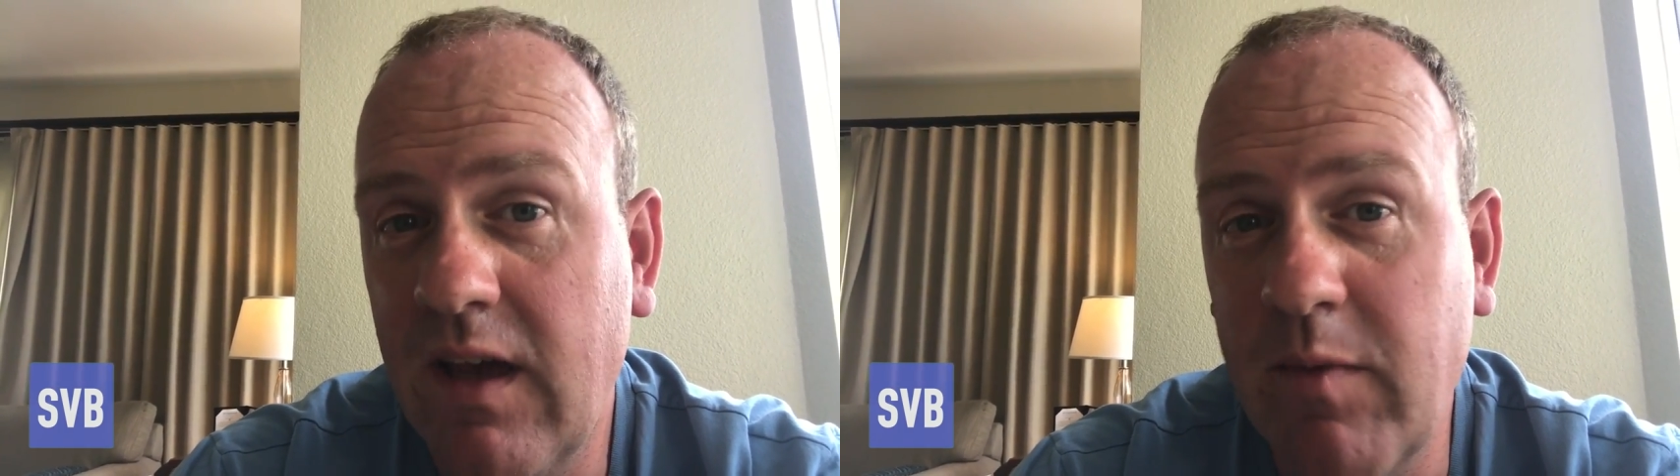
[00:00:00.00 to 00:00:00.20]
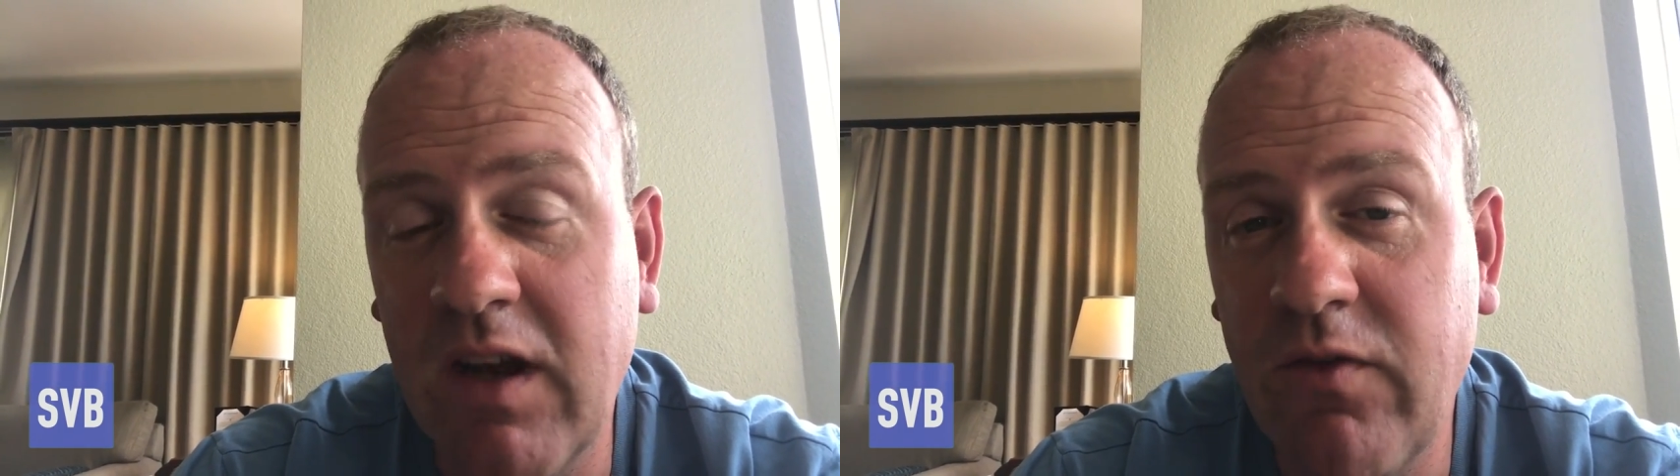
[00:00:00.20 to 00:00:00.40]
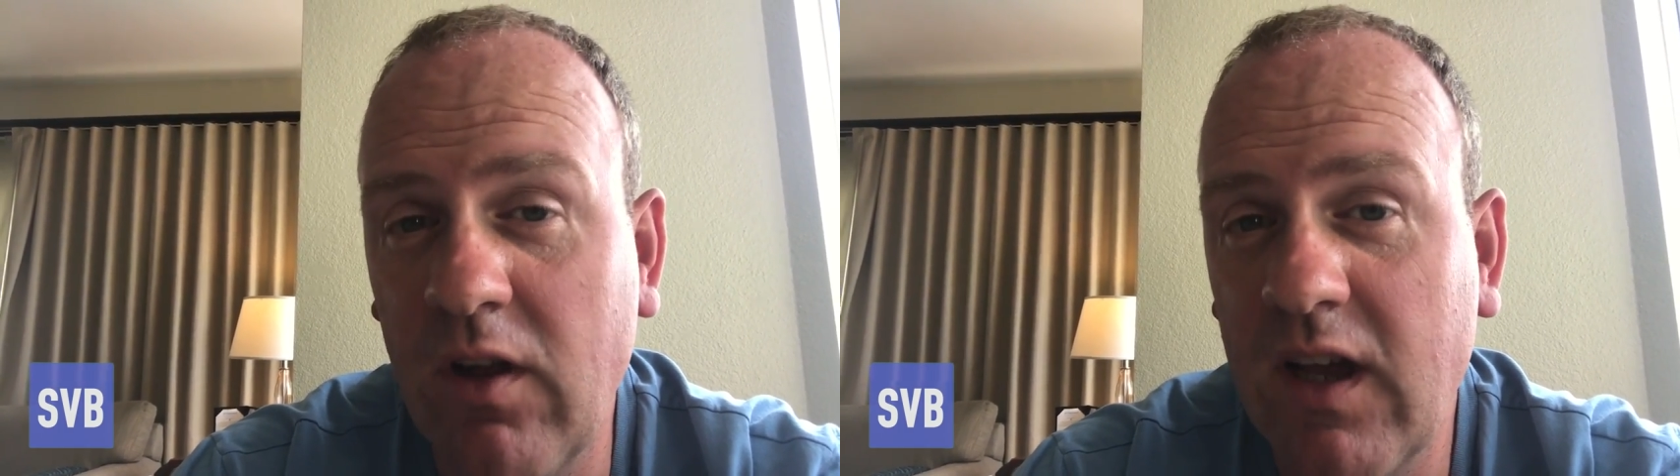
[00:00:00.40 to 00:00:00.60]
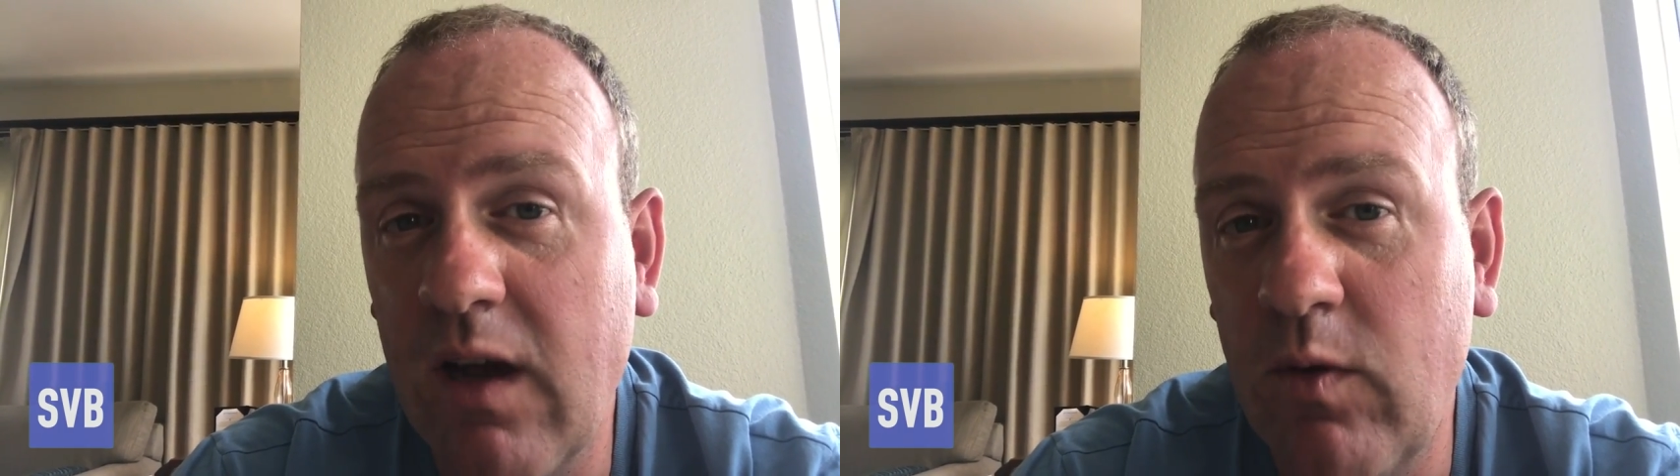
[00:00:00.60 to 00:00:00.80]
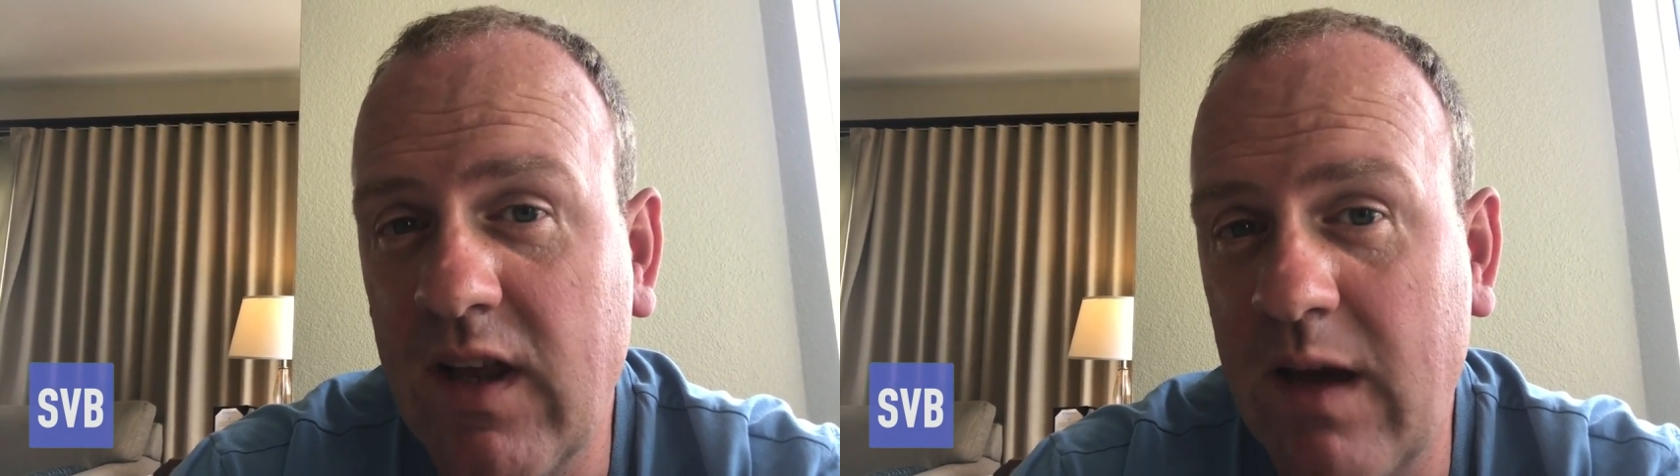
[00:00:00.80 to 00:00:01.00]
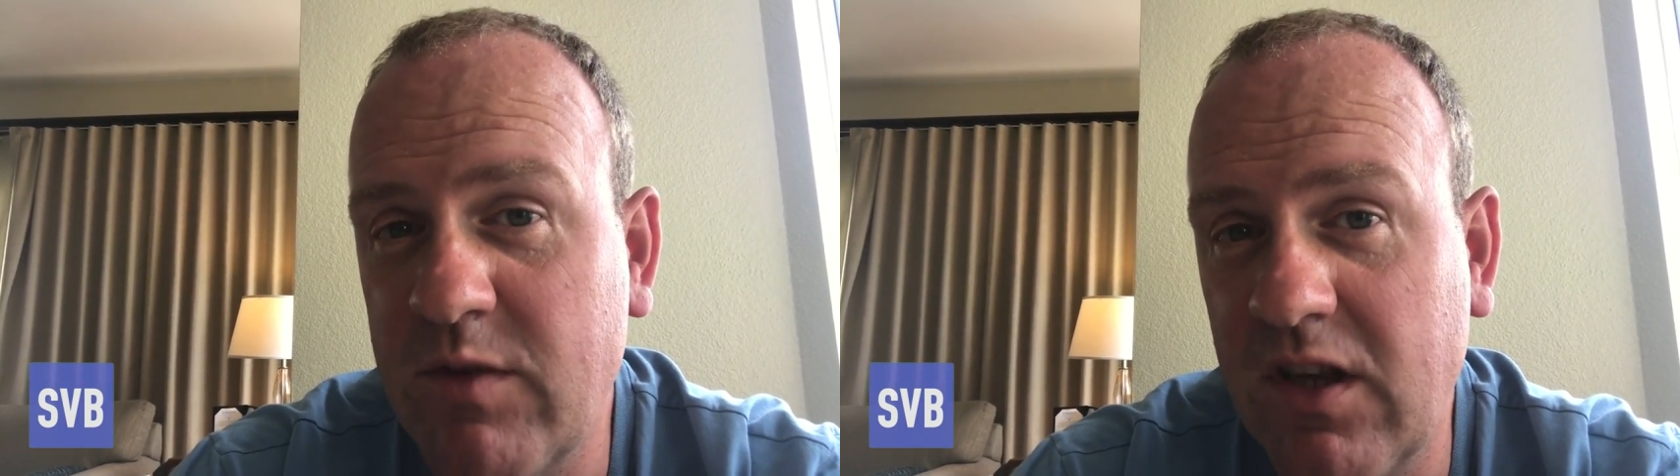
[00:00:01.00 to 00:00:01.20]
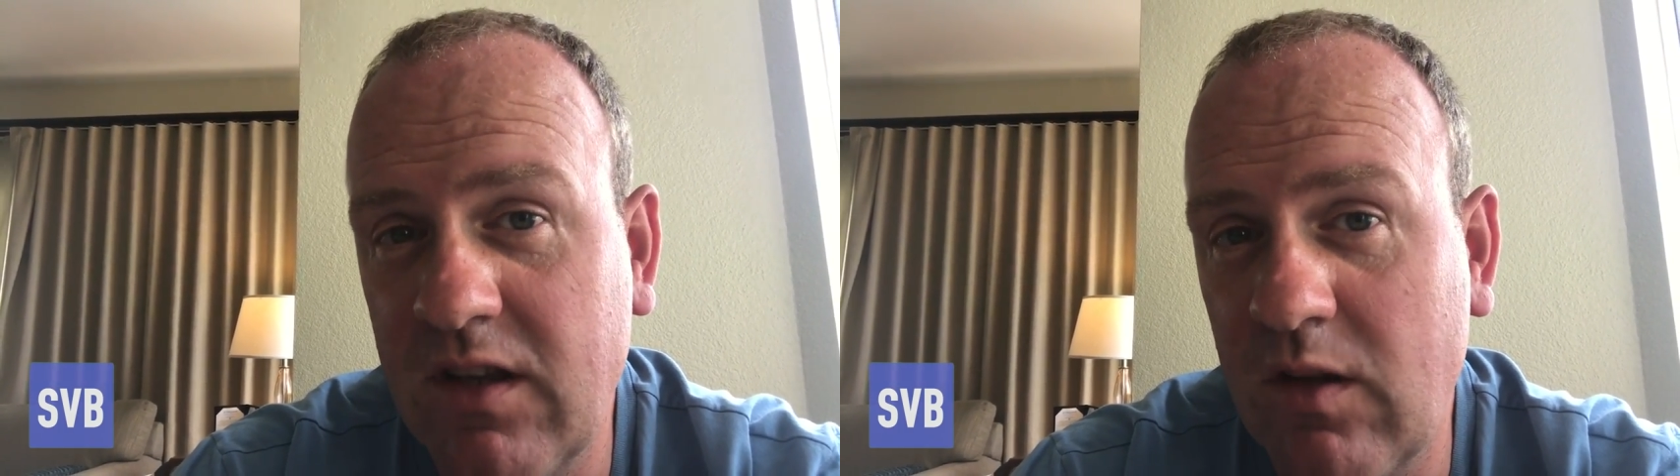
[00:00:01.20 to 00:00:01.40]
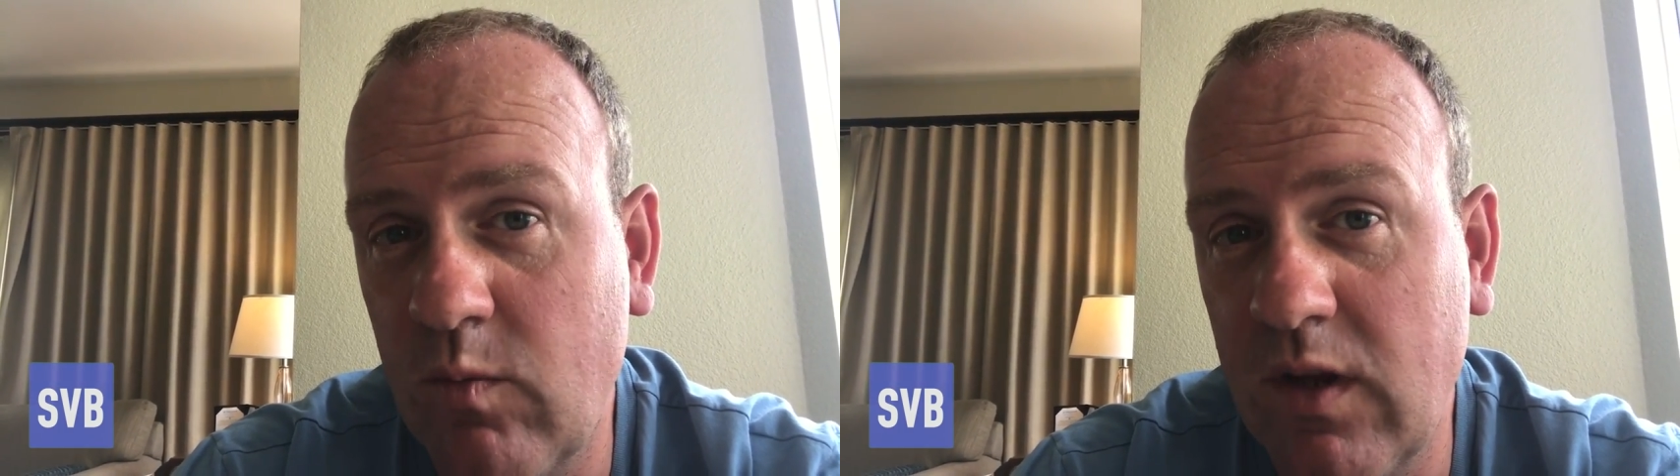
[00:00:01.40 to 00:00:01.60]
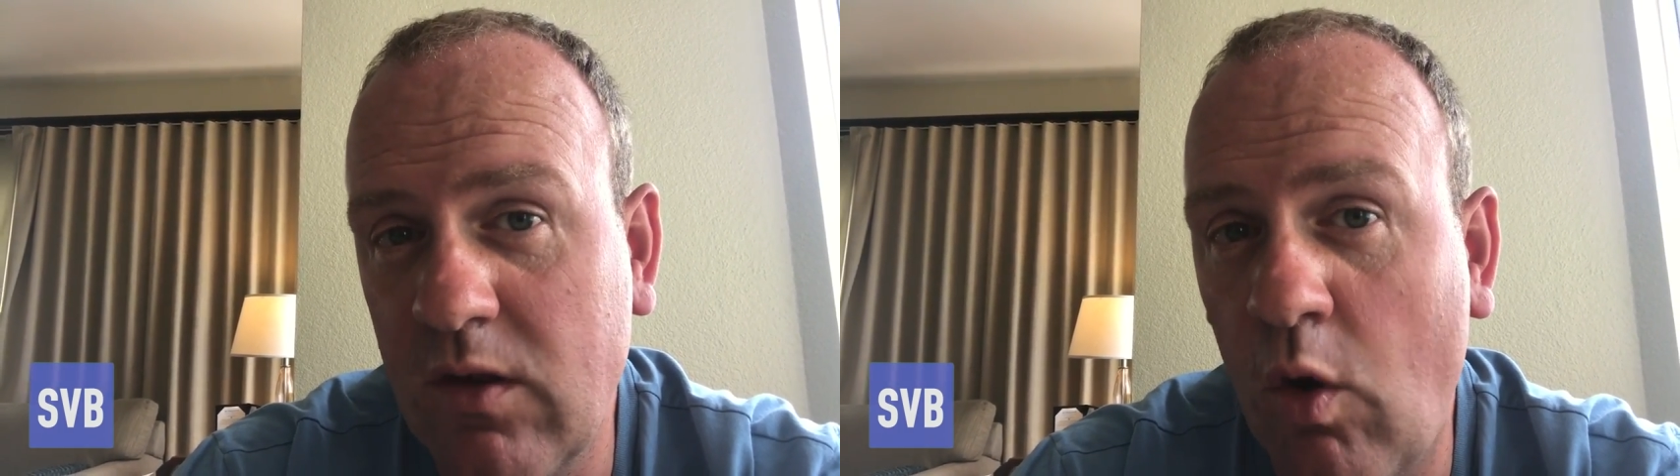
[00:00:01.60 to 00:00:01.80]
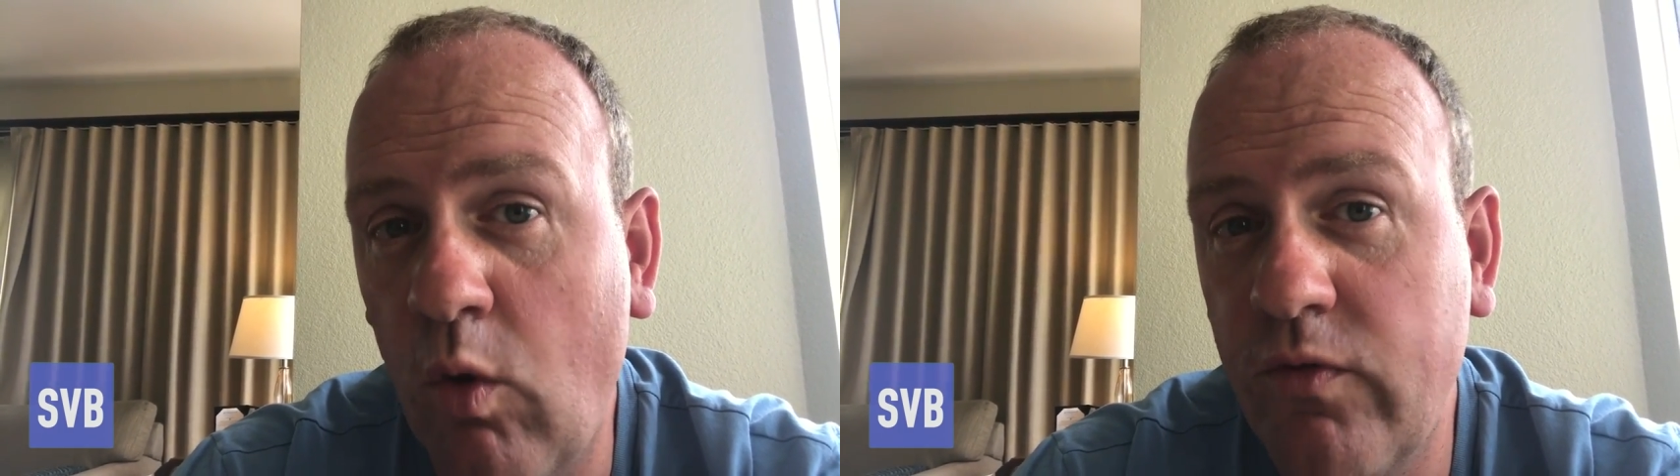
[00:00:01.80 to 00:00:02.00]
Um, and if you look at what Amazon did
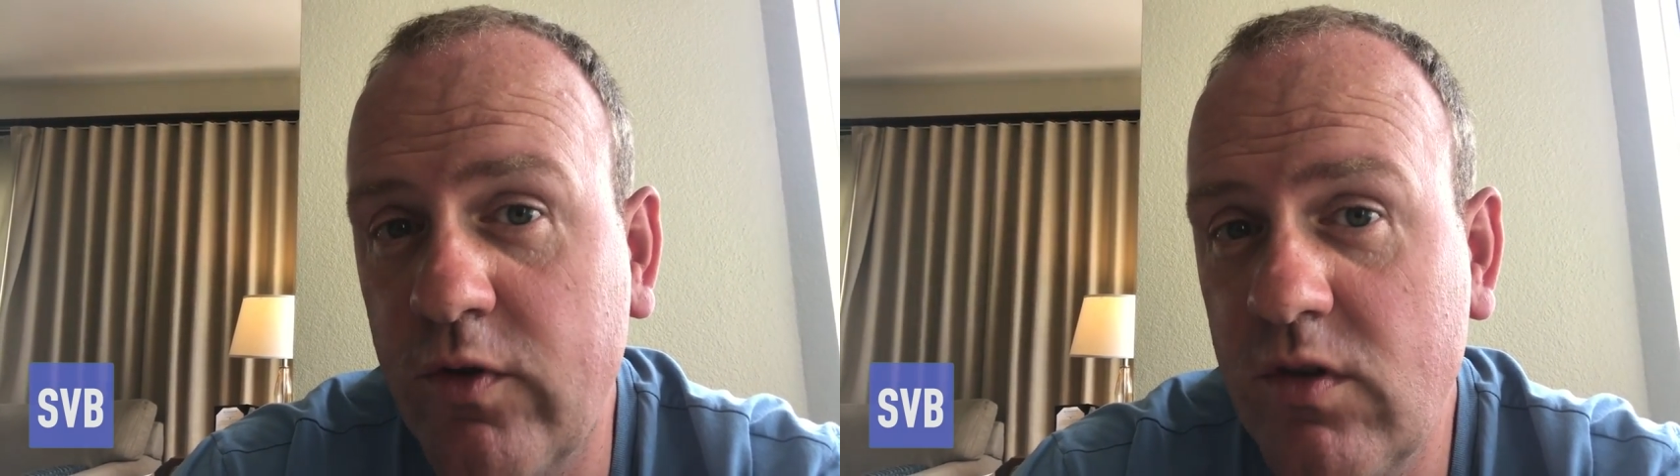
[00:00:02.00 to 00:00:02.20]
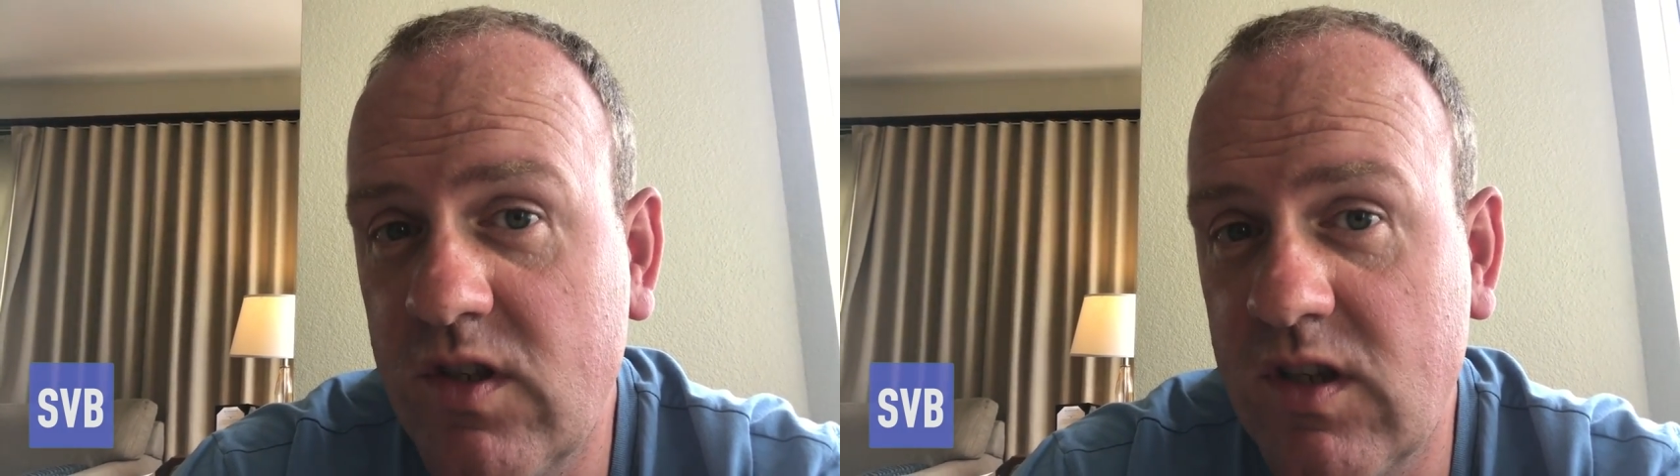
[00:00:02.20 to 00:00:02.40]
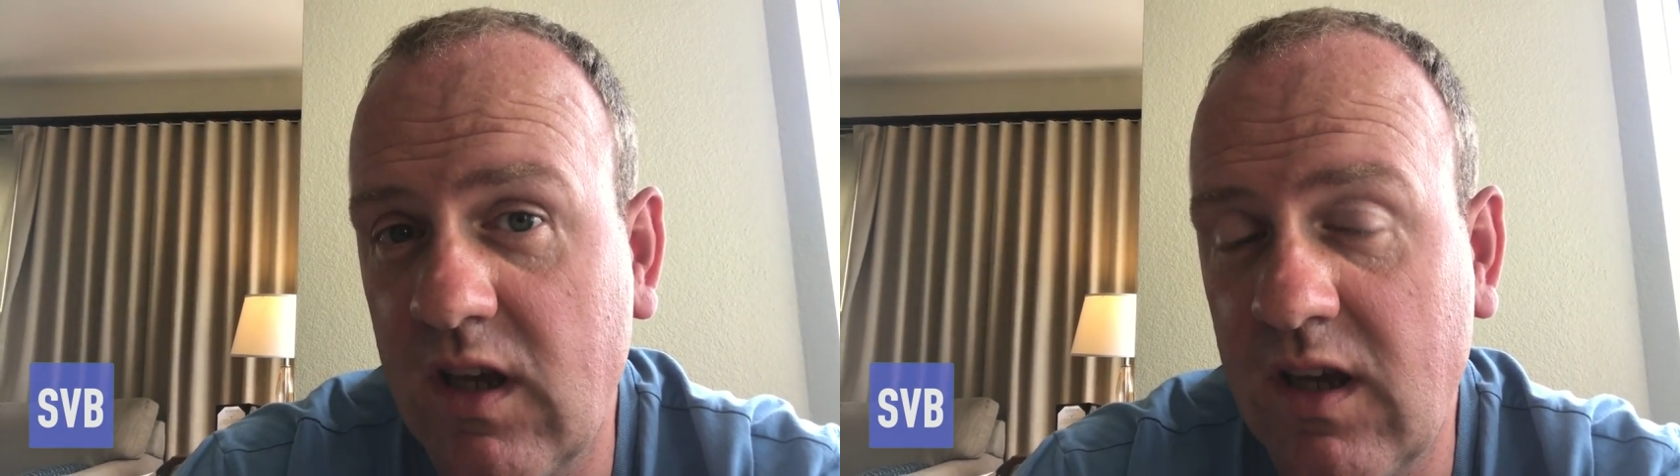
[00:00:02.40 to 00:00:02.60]
with Whole Foods,